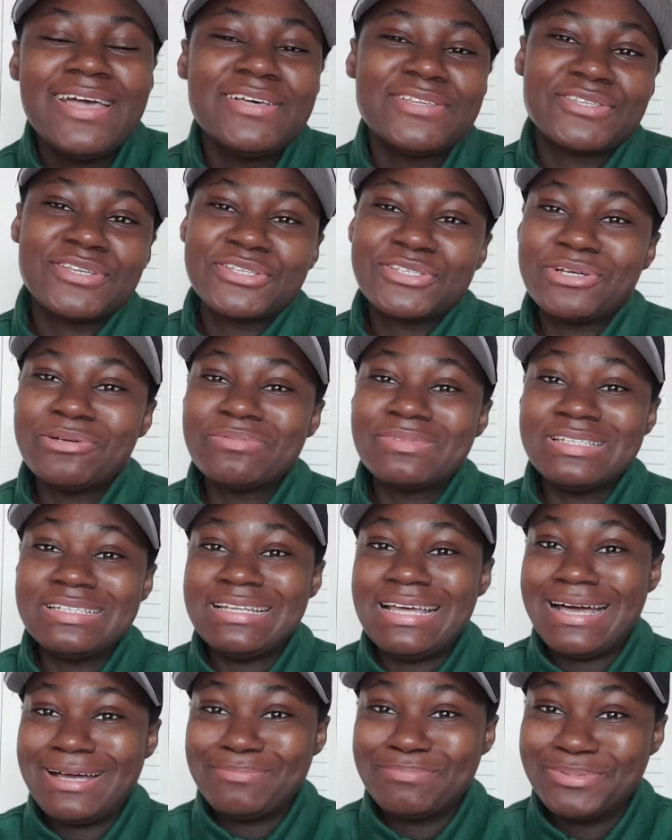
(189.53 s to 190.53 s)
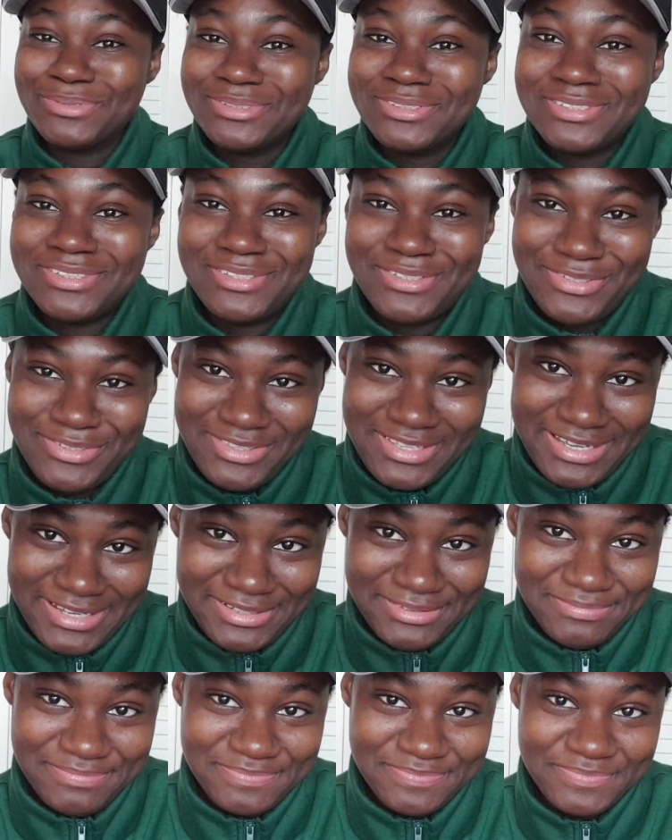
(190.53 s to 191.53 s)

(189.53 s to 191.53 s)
So something happened today